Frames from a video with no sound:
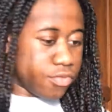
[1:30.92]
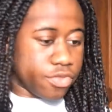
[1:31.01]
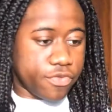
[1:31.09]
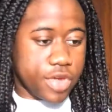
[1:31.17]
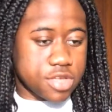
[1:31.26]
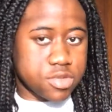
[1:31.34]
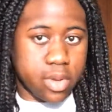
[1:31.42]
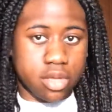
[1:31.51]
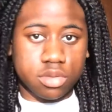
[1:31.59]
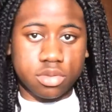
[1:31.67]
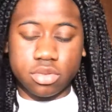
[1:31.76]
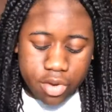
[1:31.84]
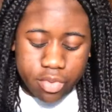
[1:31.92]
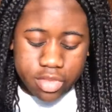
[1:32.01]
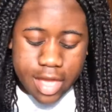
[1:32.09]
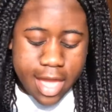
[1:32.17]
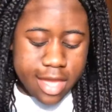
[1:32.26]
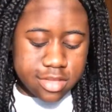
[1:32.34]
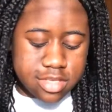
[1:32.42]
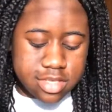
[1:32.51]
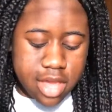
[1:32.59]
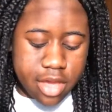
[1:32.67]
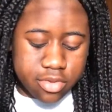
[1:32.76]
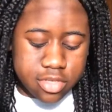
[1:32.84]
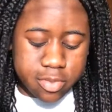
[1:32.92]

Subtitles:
off the first one. I don't want the hairstyle